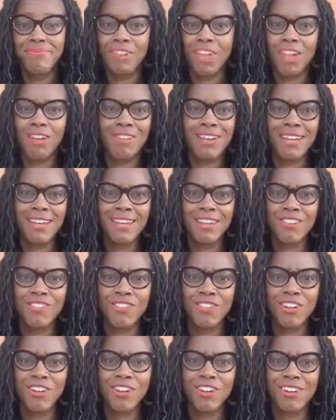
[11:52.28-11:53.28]
I ran a
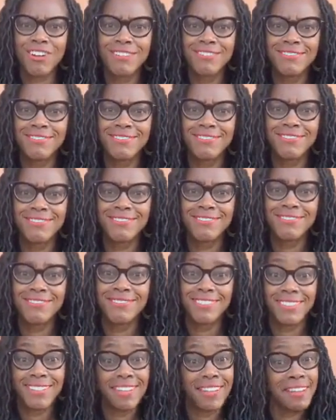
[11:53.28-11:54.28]
Kickstarter.
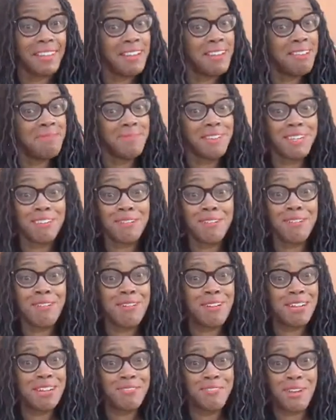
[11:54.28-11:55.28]
I made a
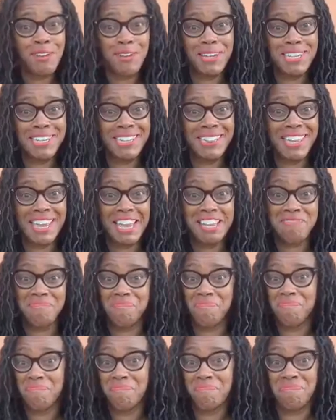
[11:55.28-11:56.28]
recording of how I did that.
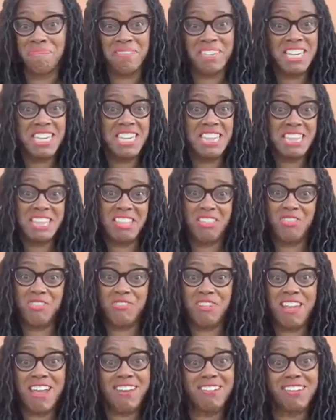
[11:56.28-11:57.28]
It's a
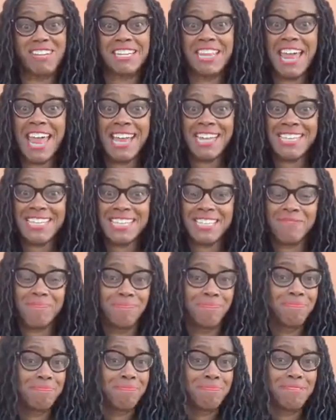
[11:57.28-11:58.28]
3-hour class.
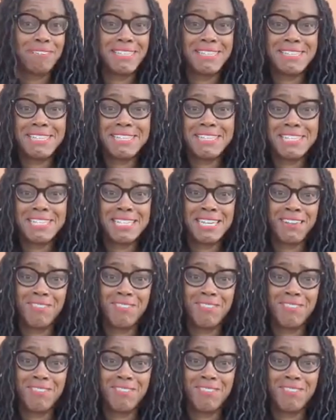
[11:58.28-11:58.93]
It's easy.